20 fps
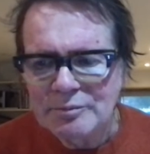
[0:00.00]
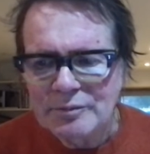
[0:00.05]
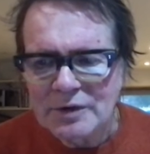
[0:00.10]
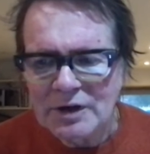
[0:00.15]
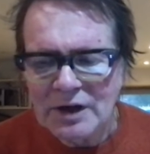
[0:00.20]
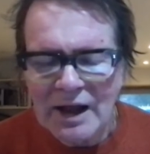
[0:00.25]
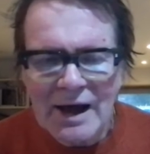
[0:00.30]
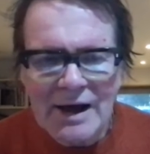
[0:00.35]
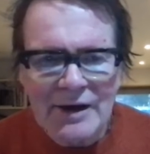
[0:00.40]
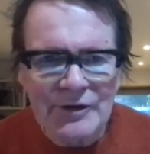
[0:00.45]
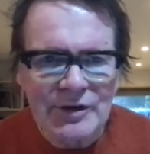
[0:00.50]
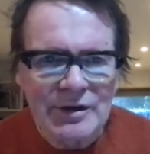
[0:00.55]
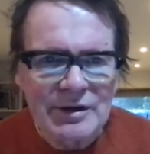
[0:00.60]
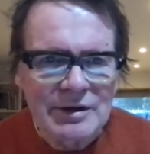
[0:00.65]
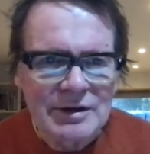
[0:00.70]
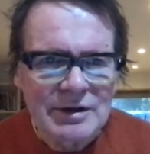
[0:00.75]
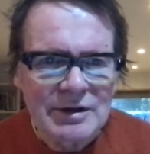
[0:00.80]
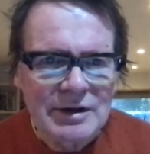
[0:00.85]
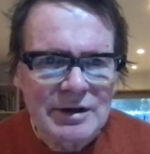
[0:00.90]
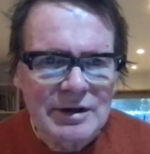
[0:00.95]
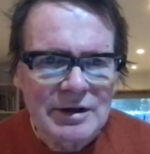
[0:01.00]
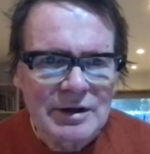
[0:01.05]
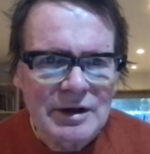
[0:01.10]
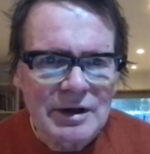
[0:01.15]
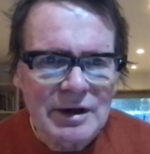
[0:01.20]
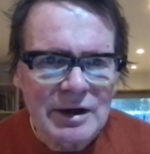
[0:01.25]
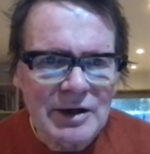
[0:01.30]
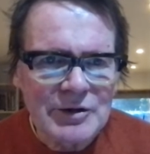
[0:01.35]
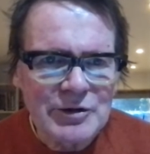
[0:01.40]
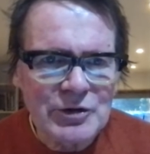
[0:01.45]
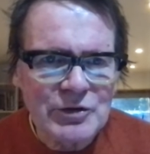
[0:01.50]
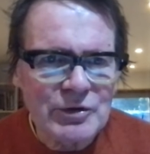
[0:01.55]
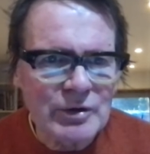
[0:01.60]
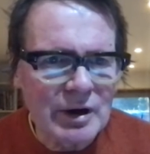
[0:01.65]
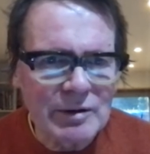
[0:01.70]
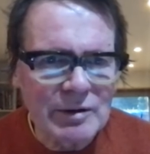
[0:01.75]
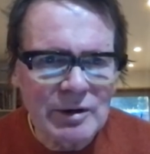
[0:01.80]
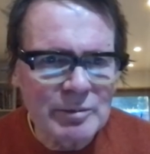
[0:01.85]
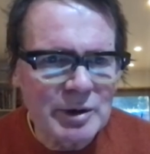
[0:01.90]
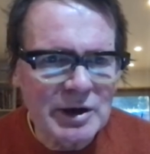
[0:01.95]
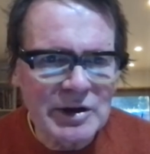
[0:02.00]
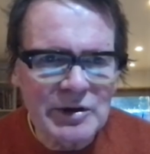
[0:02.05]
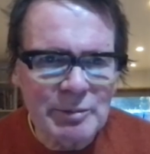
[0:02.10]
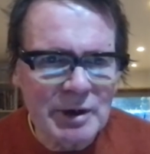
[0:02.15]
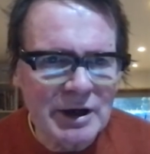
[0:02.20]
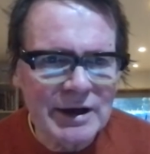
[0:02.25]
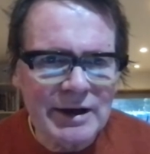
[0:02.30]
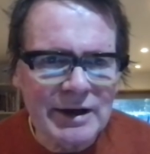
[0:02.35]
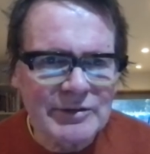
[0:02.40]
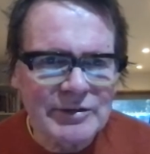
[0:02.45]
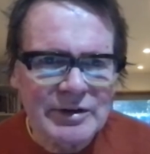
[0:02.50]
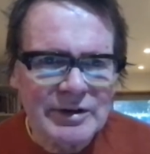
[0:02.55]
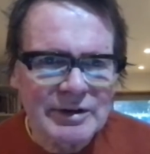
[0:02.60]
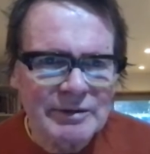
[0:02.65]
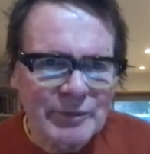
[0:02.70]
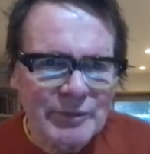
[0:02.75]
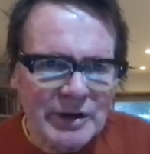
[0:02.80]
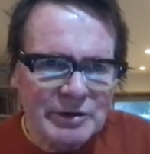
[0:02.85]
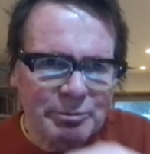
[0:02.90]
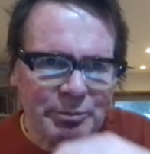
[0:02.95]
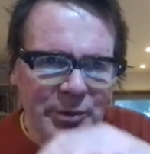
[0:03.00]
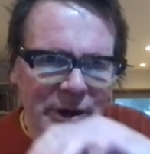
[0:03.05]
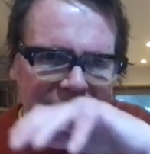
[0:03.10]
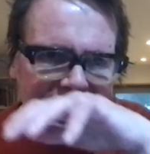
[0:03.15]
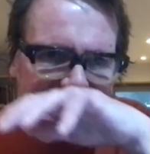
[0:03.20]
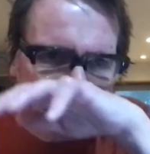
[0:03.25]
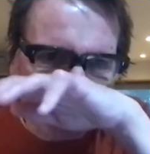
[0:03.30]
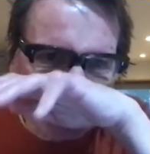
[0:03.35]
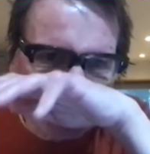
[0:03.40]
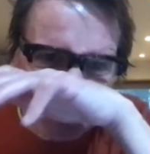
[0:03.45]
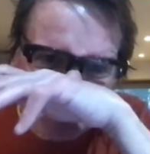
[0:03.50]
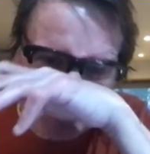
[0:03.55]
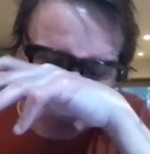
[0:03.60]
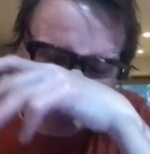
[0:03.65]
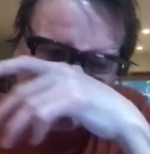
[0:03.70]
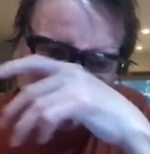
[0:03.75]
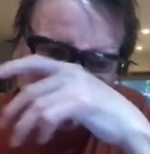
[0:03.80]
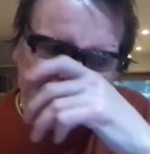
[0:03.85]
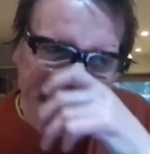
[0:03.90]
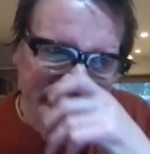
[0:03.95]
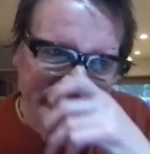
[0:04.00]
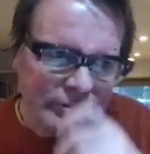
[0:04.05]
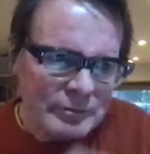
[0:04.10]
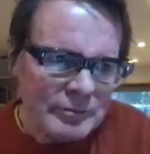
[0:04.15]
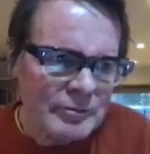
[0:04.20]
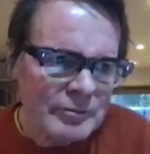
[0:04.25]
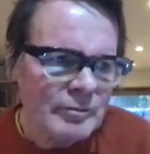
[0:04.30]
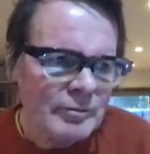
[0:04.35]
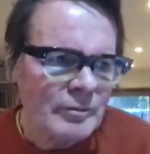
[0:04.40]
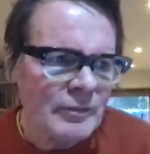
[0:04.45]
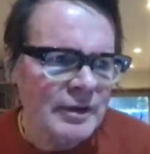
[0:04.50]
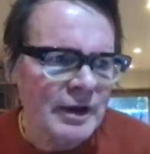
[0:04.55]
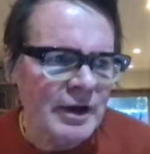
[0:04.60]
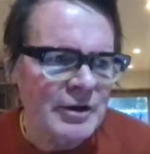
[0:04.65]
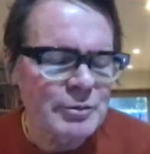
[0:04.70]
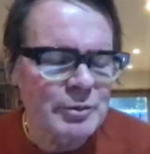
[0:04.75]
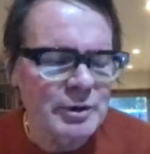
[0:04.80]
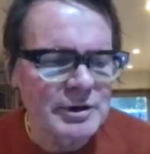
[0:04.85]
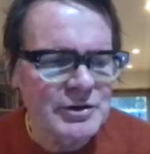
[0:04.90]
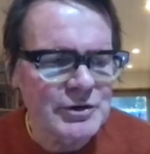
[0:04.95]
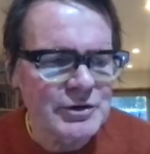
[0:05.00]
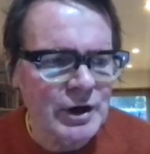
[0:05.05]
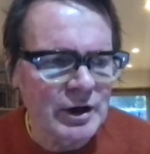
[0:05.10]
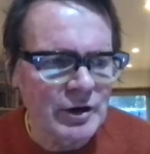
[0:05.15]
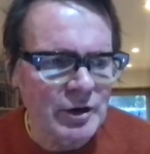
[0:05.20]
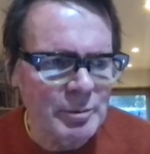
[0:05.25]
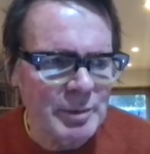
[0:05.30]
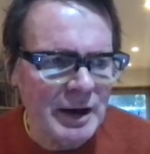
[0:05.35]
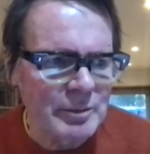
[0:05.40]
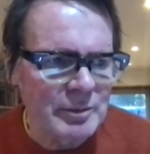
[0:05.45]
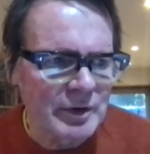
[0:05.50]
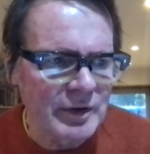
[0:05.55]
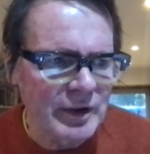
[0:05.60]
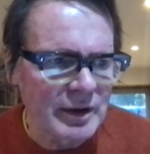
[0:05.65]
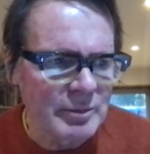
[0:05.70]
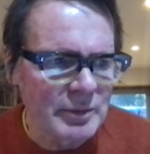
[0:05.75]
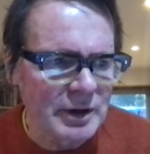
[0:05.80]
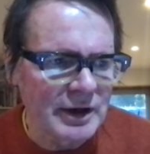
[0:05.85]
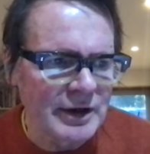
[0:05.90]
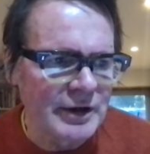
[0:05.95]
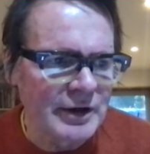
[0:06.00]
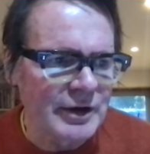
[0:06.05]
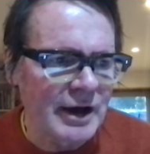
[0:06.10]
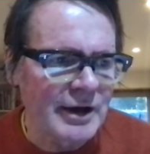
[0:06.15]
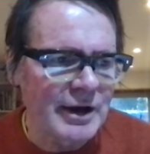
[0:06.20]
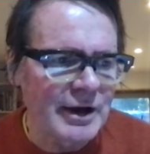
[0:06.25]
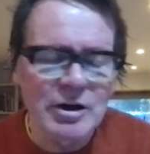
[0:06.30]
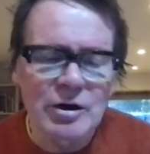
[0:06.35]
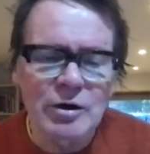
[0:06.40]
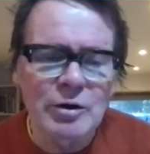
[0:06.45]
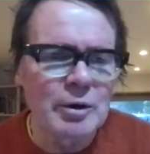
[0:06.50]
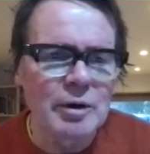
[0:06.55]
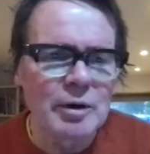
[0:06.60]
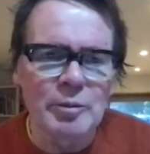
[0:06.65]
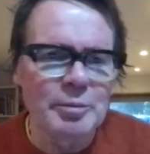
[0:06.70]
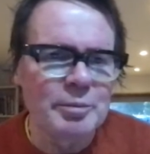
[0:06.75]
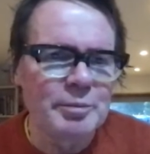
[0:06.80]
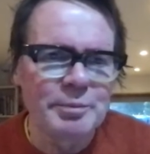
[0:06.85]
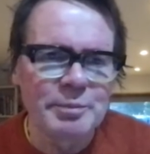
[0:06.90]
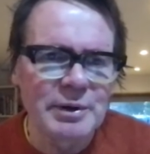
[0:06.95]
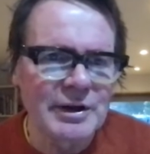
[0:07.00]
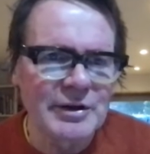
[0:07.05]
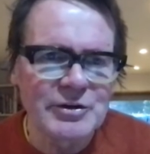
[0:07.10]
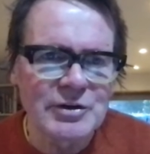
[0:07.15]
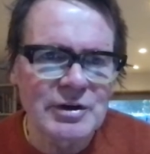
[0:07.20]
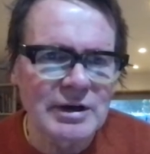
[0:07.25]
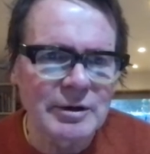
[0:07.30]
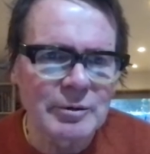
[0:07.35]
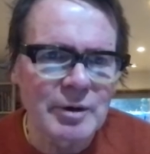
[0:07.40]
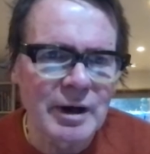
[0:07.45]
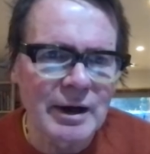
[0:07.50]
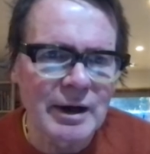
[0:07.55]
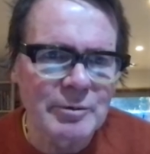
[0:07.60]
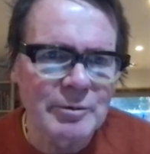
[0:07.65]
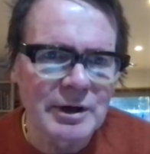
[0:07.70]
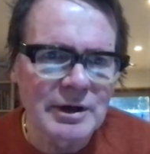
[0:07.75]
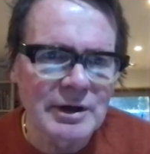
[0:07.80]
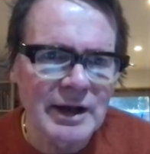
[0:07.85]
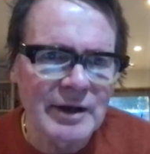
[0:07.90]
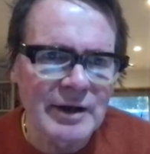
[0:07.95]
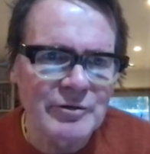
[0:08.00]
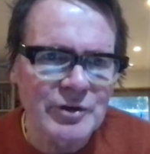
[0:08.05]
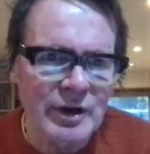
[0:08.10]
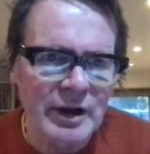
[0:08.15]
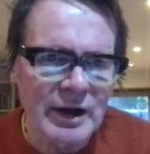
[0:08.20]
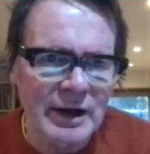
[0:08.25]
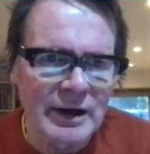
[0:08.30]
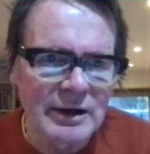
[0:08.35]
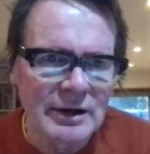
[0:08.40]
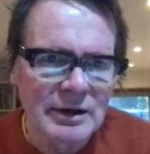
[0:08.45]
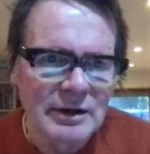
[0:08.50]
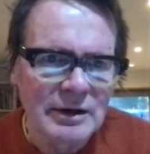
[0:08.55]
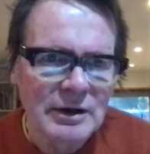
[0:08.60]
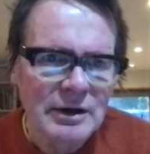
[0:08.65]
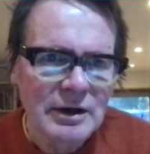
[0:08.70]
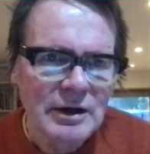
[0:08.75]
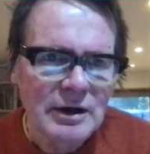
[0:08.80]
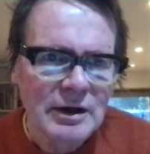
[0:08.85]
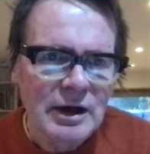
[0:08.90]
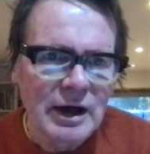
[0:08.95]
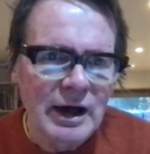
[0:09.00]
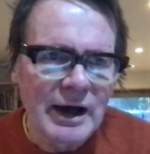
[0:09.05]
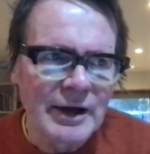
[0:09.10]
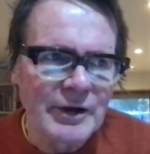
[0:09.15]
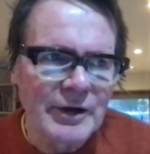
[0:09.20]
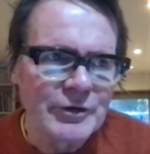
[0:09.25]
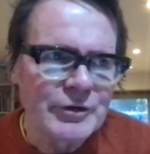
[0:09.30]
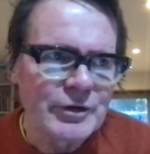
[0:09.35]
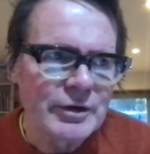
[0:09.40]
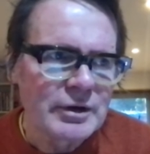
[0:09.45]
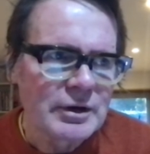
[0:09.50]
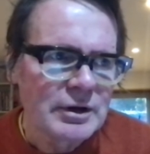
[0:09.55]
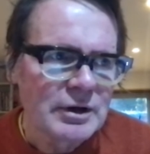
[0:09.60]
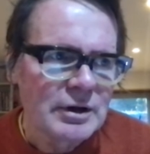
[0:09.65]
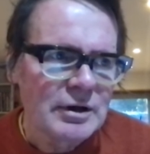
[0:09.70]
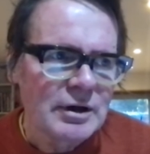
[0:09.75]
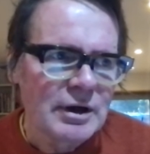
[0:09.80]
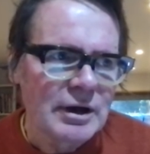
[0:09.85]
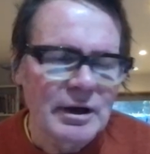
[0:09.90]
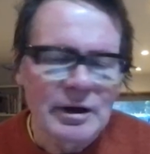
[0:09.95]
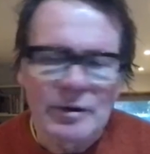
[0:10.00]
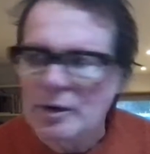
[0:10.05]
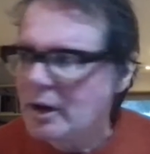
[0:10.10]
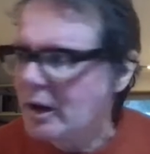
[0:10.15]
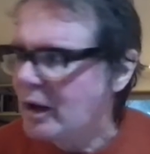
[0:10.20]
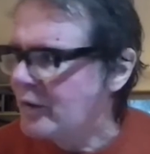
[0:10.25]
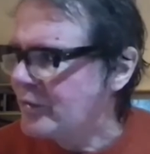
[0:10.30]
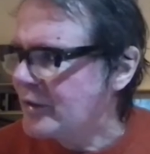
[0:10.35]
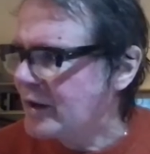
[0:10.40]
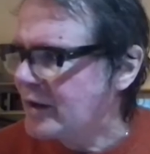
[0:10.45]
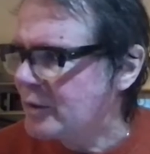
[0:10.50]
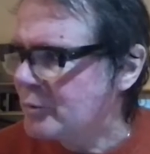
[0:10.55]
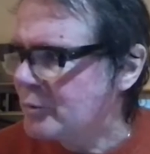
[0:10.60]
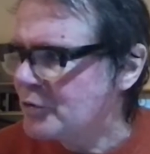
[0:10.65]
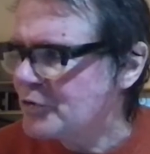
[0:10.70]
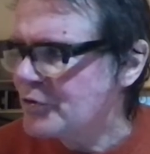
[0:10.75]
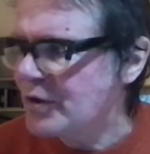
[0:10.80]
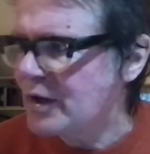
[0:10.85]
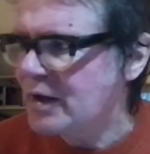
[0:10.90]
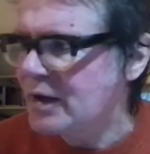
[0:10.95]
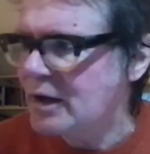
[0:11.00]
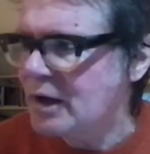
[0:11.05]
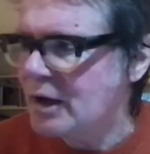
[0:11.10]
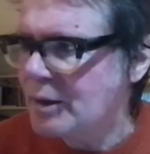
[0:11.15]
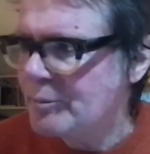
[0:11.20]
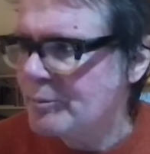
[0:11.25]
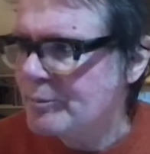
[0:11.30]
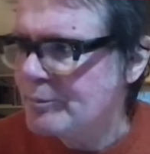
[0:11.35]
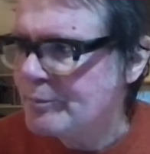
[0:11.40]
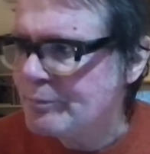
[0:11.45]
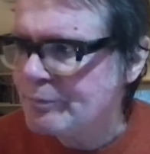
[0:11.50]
lad. And I just thought, I want to be his mate. He's brilliant. And that's why we started the band with him. And I grew up politically quite quickly after that. And then it was the